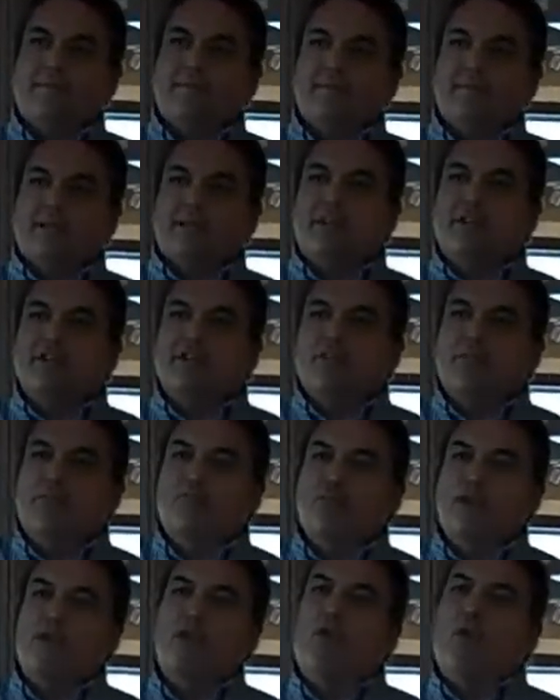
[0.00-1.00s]
that there's a
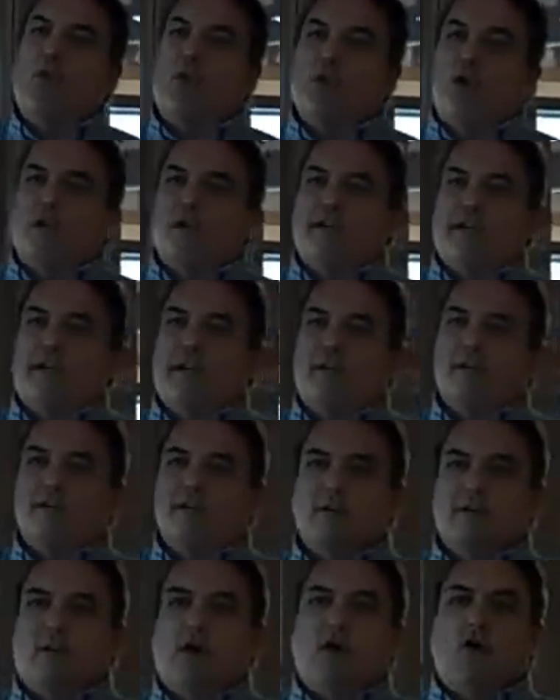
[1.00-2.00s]
brick wall there
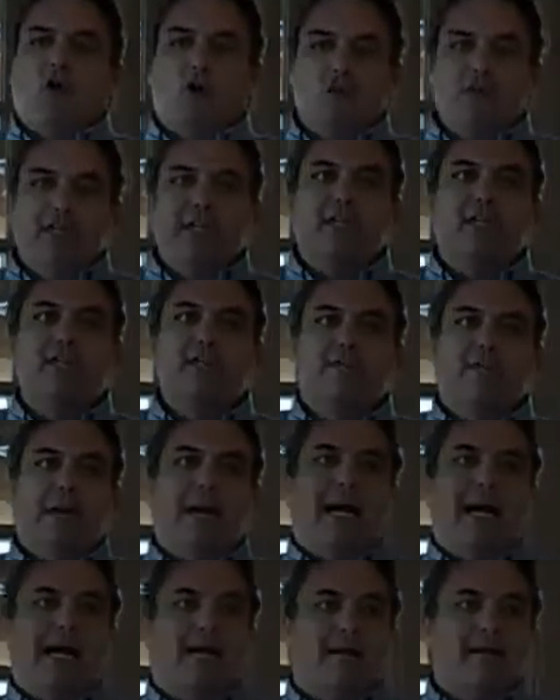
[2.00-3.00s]
holding us
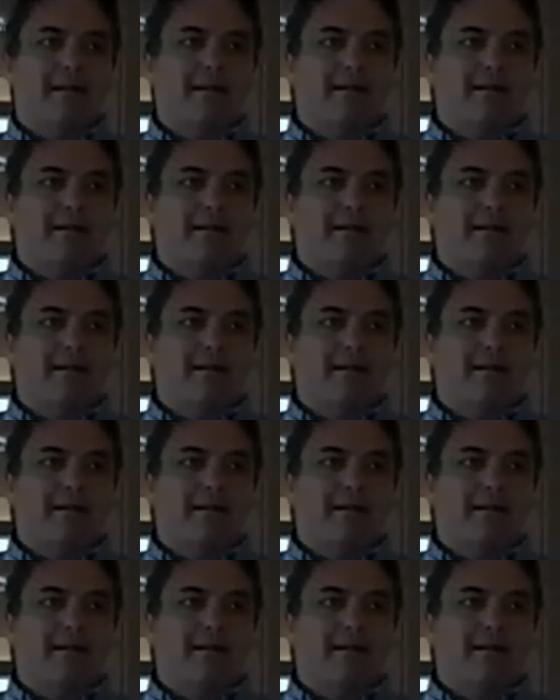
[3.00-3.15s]
back,